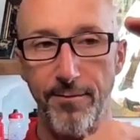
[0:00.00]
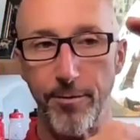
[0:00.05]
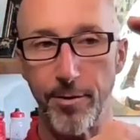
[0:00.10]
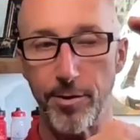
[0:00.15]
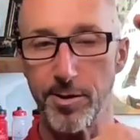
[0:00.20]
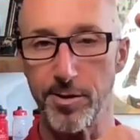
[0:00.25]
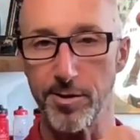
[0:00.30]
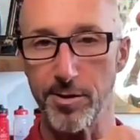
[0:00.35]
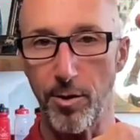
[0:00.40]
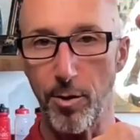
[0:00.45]

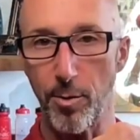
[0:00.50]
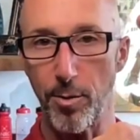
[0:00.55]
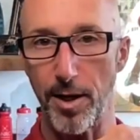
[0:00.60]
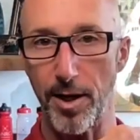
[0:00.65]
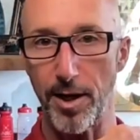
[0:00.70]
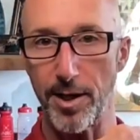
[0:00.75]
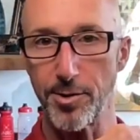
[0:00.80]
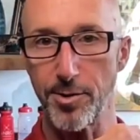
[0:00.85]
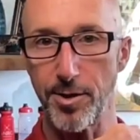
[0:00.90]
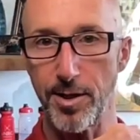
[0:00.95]
versus
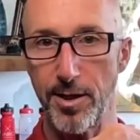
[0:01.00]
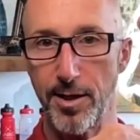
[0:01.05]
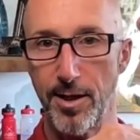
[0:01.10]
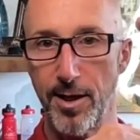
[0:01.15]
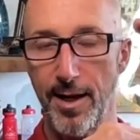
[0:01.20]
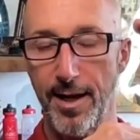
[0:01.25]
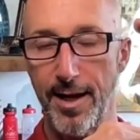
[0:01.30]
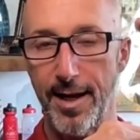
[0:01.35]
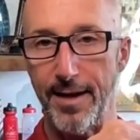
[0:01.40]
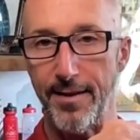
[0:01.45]
carbohydrate,
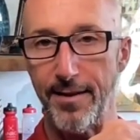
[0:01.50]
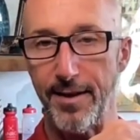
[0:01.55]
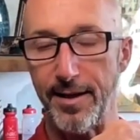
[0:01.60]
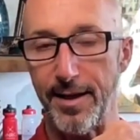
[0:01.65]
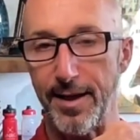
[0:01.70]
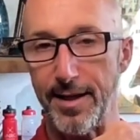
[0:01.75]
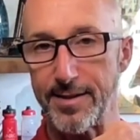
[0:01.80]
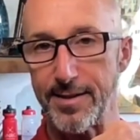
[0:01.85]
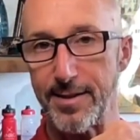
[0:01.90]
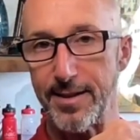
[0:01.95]
and then
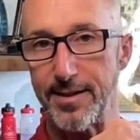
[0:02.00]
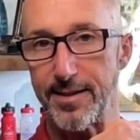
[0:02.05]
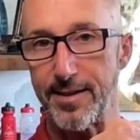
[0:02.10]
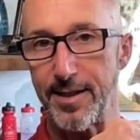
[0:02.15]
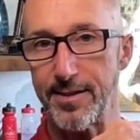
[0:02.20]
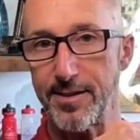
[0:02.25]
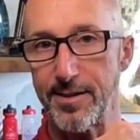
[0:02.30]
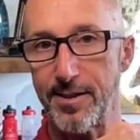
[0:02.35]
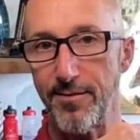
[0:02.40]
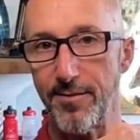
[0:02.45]
as the
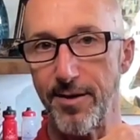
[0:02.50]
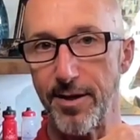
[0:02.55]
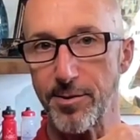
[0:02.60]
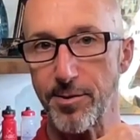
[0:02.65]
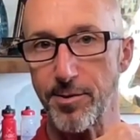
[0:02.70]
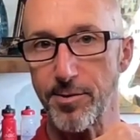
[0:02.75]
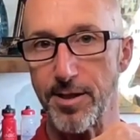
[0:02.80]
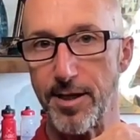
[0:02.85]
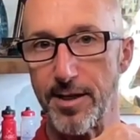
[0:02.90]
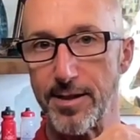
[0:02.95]
intensity of
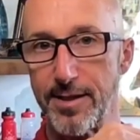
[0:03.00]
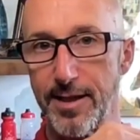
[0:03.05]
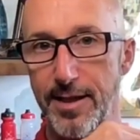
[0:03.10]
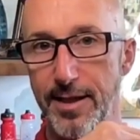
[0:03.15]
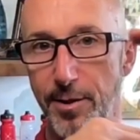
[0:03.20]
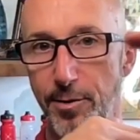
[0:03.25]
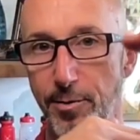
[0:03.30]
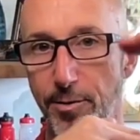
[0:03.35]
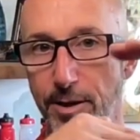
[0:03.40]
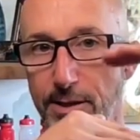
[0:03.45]
exercise
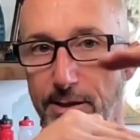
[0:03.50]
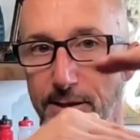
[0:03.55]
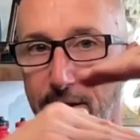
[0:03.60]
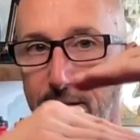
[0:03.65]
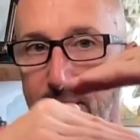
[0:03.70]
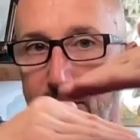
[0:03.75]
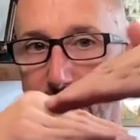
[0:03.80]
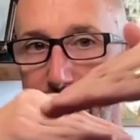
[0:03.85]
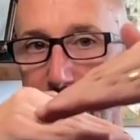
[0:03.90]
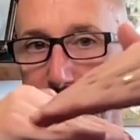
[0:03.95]

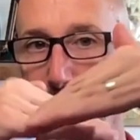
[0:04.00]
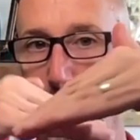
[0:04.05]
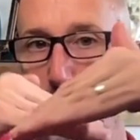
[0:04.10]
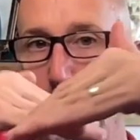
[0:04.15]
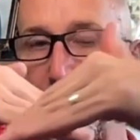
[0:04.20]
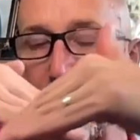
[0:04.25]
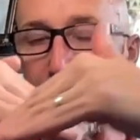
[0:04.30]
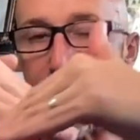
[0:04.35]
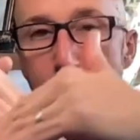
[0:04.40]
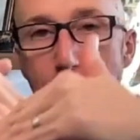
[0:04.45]
increases and
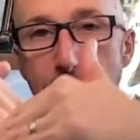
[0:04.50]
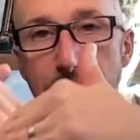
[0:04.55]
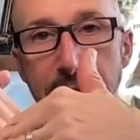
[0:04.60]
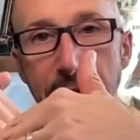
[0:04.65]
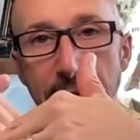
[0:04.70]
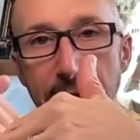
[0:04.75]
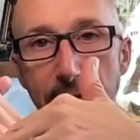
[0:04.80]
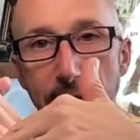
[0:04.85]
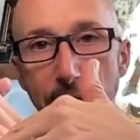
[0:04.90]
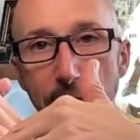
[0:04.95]
you
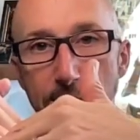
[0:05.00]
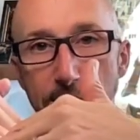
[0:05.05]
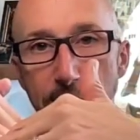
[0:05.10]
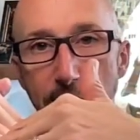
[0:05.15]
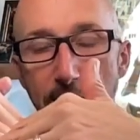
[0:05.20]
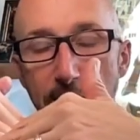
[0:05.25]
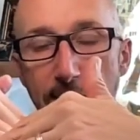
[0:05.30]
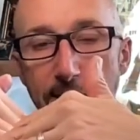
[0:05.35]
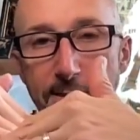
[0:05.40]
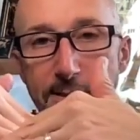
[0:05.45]
intersect those
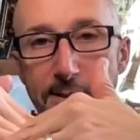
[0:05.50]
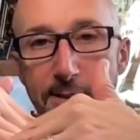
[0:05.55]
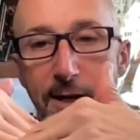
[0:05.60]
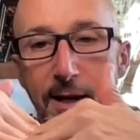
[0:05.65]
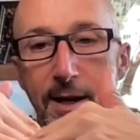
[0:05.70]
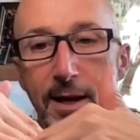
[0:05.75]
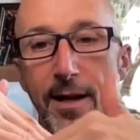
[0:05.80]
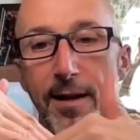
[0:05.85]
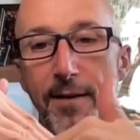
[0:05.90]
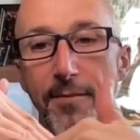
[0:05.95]
lines,
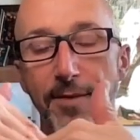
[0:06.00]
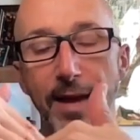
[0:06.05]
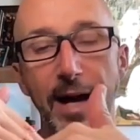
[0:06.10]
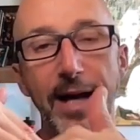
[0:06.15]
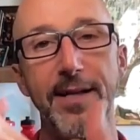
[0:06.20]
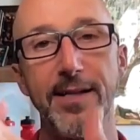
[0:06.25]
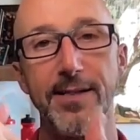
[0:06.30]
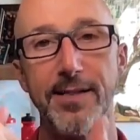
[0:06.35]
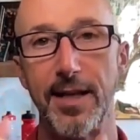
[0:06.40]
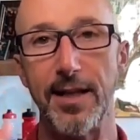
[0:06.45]

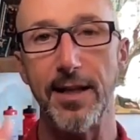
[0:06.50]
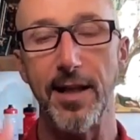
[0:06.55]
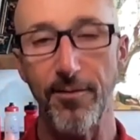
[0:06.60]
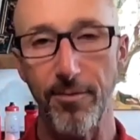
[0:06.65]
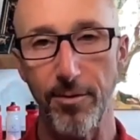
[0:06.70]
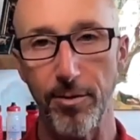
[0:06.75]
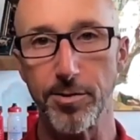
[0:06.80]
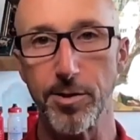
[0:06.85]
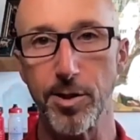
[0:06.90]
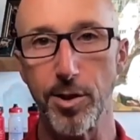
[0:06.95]
that is a
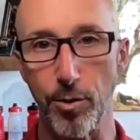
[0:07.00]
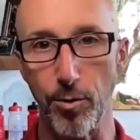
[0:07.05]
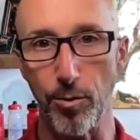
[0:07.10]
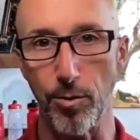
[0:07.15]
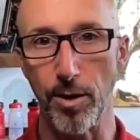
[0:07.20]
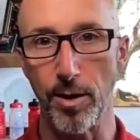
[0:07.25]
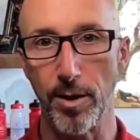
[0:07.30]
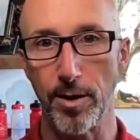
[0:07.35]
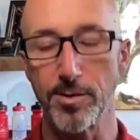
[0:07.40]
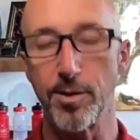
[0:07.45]
level 2.
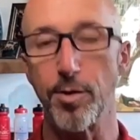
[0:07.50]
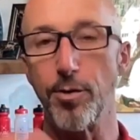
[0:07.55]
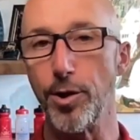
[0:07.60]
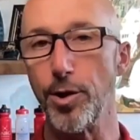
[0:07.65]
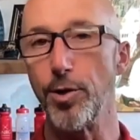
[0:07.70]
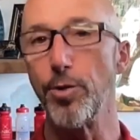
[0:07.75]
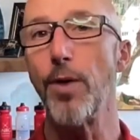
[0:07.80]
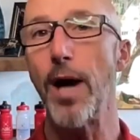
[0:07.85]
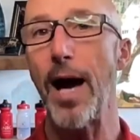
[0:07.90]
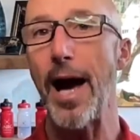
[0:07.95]
So
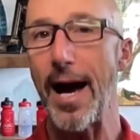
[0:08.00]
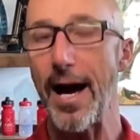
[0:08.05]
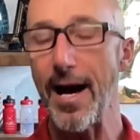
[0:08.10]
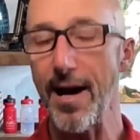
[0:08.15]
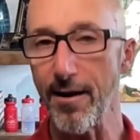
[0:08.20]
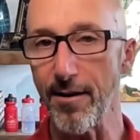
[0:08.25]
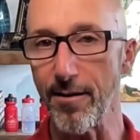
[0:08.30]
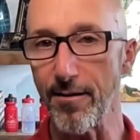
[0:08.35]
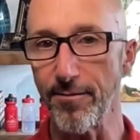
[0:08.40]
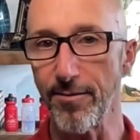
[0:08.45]
you
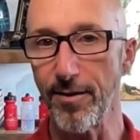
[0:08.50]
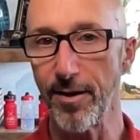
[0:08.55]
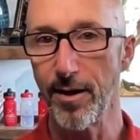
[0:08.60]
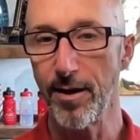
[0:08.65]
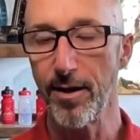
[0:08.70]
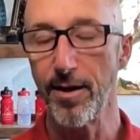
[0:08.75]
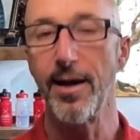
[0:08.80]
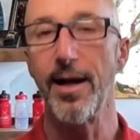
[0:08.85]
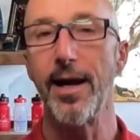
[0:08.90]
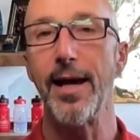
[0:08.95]
have
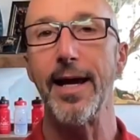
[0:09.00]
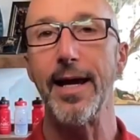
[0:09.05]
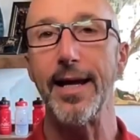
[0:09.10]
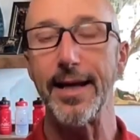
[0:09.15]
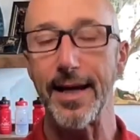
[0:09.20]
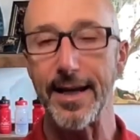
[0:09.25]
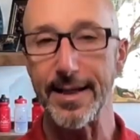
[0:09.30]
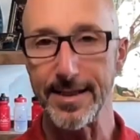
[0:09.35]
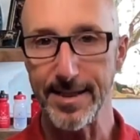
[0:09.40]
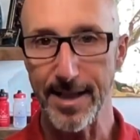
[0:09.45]
an
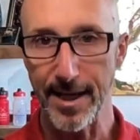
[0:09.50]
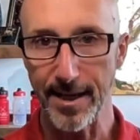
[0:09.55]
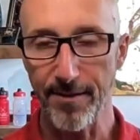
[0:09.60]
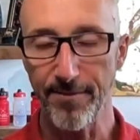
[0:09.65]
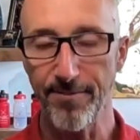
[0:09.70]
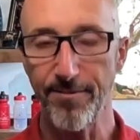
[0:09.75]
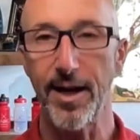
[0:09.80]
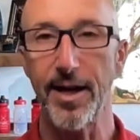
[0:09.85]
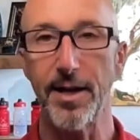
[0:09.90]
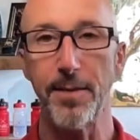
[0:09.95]

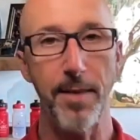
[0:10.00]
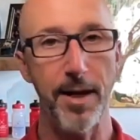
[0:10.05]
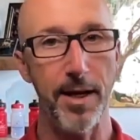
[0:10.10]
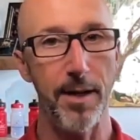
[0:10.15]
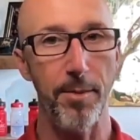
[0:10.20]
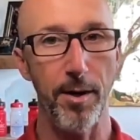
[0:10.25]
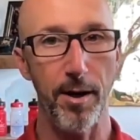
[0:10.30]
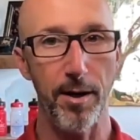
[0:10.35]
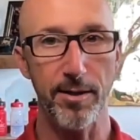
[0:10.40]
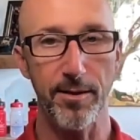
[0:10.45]
identified
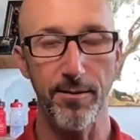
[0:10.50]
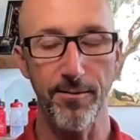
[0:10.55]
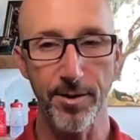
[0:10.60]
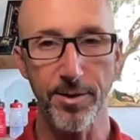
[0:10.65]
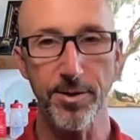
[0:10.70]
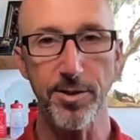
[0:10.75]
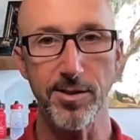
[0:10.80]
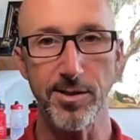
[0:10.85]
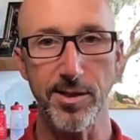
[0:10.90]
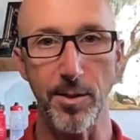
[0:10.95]
metabolic
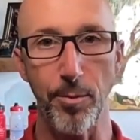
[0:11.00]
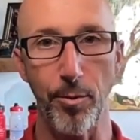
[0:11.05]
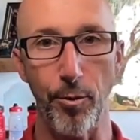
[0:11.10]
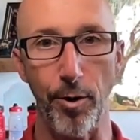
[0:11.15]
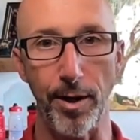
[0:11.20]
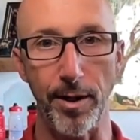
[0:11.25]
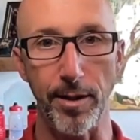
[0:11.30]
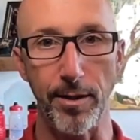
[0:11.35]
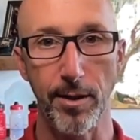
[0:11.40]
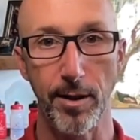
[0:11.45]
efficiency
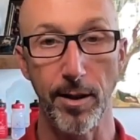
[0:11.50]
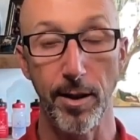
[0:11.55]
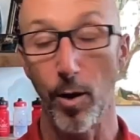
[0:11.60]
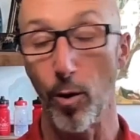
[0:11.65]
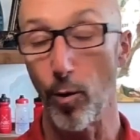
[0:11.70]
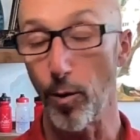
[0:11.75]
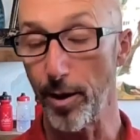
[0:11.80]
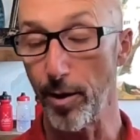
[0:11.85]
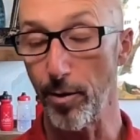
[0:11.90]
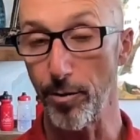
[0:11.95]
point.
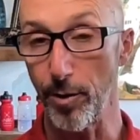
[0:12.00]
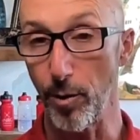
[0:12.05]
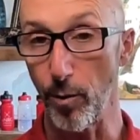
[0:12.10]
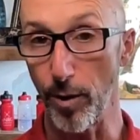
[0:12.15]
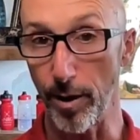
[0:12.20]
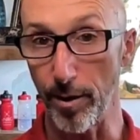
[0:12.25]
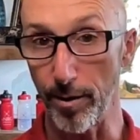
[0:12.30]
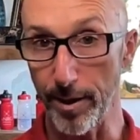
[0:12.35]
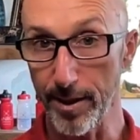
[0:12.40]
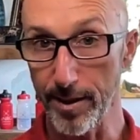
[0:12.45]
We don't know
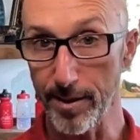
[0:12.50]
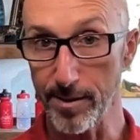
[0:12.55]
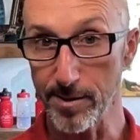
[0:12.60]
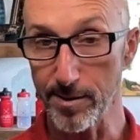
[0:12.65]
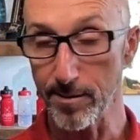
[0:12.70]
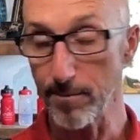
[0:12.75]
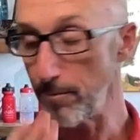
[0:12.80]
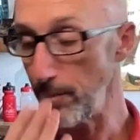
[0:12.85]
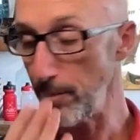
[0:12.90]
where it is,